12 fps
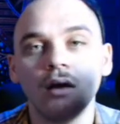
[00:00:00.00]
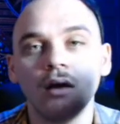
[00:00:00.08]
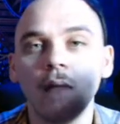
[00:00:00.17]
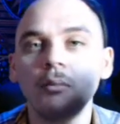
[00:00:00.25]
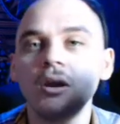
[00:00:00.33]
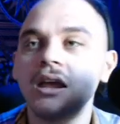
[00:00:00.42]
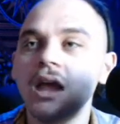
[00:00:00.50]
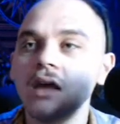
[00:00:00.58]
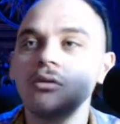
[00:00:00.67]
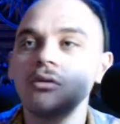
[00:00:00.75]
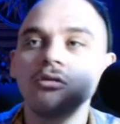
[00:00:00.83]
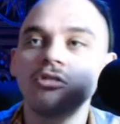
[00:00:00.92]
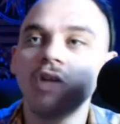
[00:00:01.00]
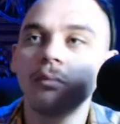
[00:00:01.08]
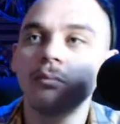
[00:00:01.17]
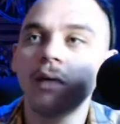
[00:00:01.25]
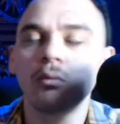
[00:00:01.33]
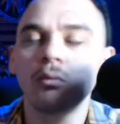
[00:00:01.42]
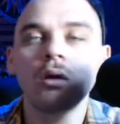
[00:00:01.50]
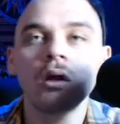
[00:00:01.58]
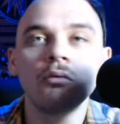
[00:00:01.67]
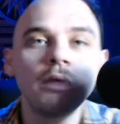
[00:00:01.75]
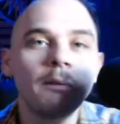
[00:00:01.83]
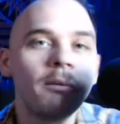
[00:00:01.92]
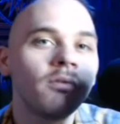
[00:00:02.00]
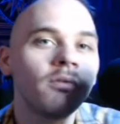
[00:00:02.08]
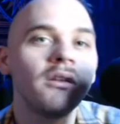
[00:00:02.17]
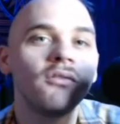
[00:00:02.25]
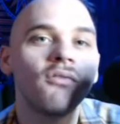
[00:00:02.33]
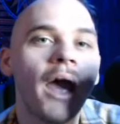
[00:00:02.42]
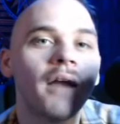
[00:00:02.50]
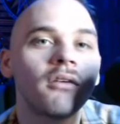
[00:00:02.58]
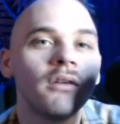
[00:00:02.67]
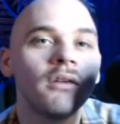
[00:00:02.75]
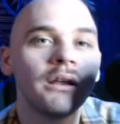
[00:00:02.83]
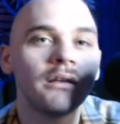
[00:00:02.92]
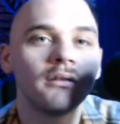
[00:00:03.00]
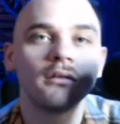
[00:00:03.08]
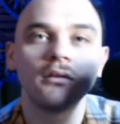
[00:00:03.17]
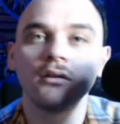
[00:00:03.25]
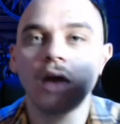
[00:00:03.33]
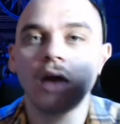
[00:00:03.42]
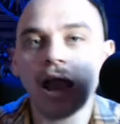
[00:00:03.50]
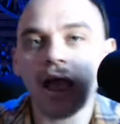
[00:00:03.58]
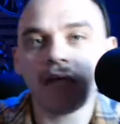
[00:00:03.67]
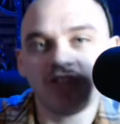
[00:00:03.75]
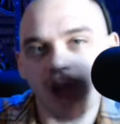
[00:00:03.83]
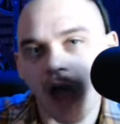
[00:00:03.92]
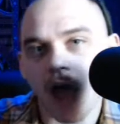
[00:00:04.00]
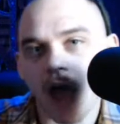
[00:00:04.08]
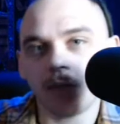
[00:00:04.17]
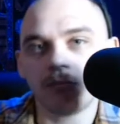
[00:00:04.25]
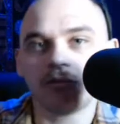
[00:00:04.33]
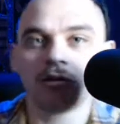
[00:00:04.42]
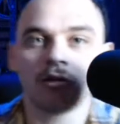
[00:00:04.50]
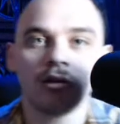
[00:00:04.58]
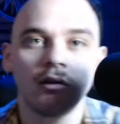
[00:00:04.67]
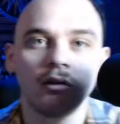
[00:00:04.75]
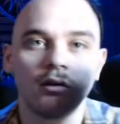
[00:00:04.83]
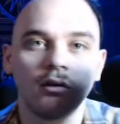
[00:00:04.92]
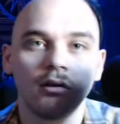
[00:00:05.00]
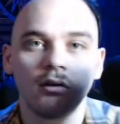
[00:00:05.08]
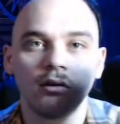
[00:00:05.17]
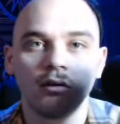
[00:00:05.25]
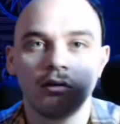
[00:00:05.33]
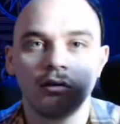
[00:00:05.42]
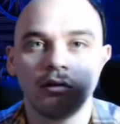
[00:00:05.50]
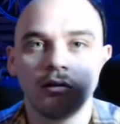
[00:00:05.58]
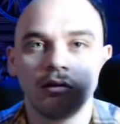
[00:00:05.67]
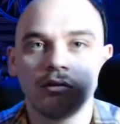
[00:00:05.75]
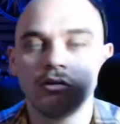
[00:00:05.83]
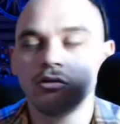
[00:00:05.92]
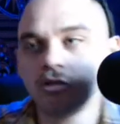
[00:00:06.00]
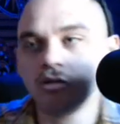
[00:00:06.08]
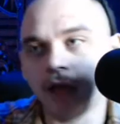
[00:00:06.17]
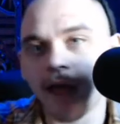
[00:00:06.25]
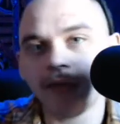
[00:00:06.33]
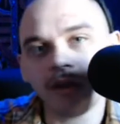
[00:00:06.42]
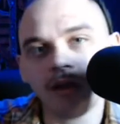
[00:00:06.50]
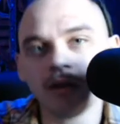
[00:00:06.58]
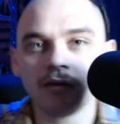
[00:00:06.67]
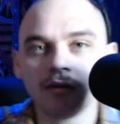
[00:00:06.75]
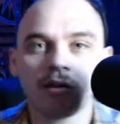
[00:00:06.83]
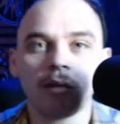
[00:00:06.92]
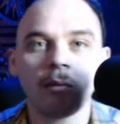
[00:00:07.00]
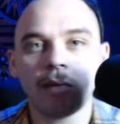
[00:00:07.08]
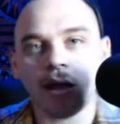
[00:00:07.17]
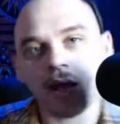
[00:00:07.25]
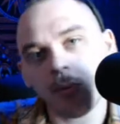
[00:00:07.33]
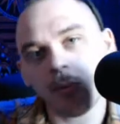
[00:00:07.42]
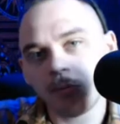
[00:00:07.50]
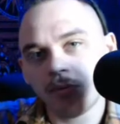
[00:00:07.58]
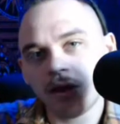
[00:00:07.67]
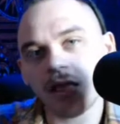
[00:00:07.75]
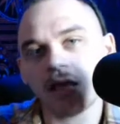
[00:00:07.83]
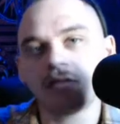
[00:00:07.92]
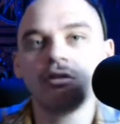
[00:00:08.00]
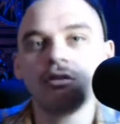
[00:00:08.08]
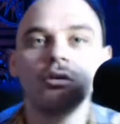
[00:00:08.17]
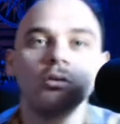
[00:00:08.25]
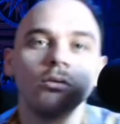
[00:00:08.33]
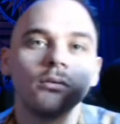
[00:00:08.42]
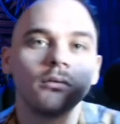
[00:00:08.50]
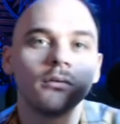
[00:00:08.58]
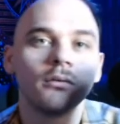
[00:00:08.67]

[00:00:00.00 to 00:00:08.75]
I'm going to get you your jobs back. We're going to rebuild these factories. You're going to have jobs. Your livelihood is coming back. I'm going to bring that to you.